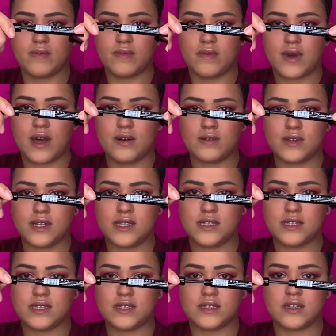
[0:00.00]
Wow,
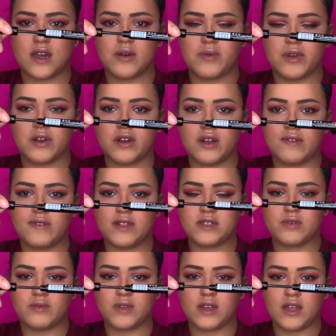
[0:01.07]
I wonder if
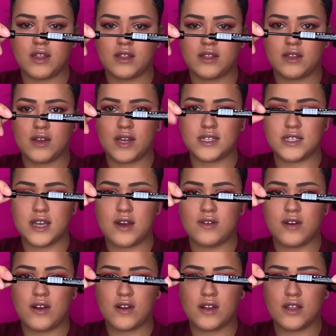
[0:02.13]
it's a really, do you guys see
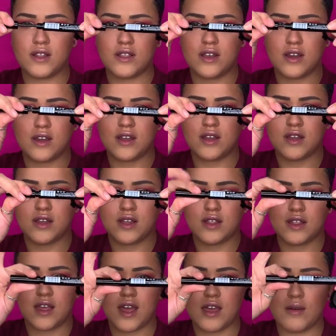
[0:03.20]
how hard, look,
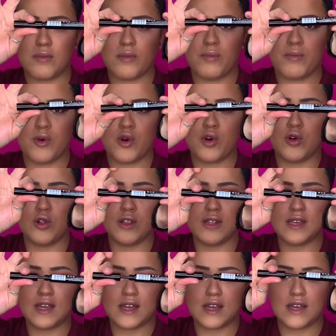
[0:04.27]
I am
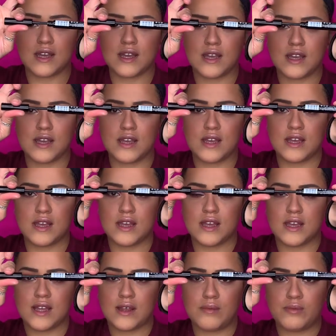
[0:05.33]
pulling
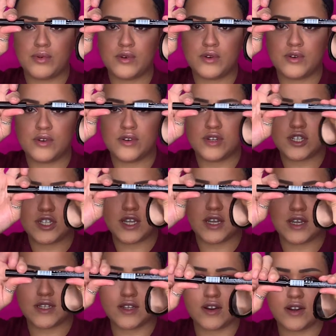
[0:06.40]
and
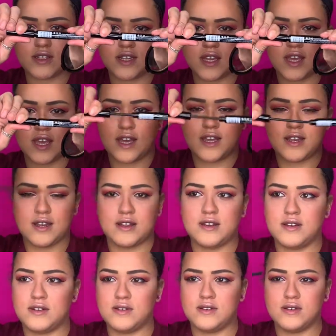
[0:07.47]
pushing as hard as I can.
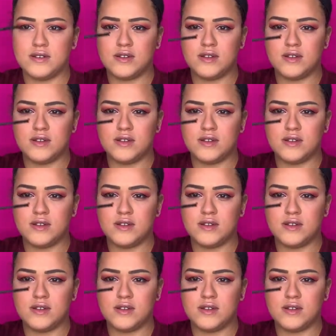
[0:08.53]
Oh.